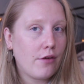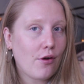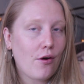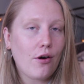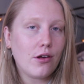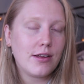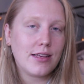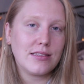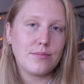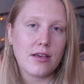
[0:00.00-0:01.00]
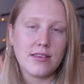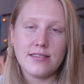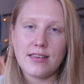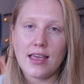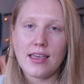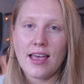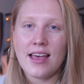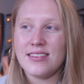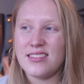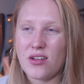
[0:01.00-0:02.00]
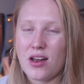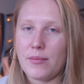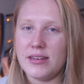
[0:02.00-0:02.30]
I've got on is my skincare, so like